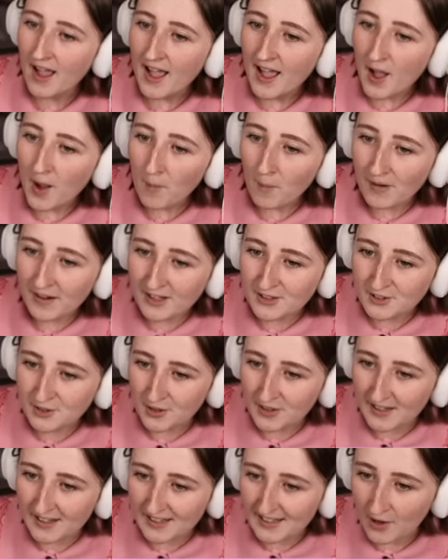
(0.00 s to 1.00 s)
What, because you're
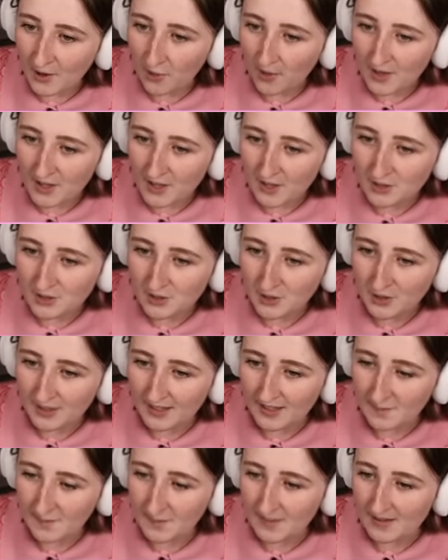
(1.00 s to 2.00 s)
going to go, because you're
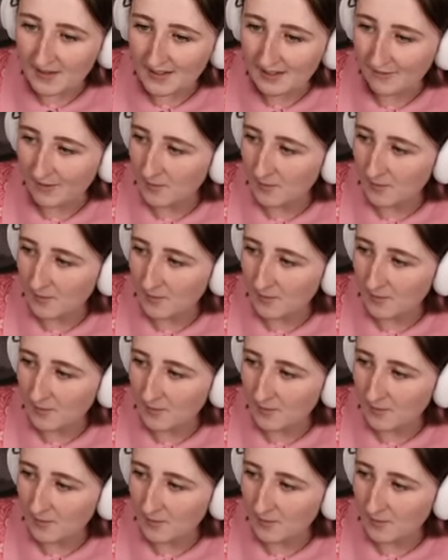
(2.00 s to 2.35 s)
going to be giving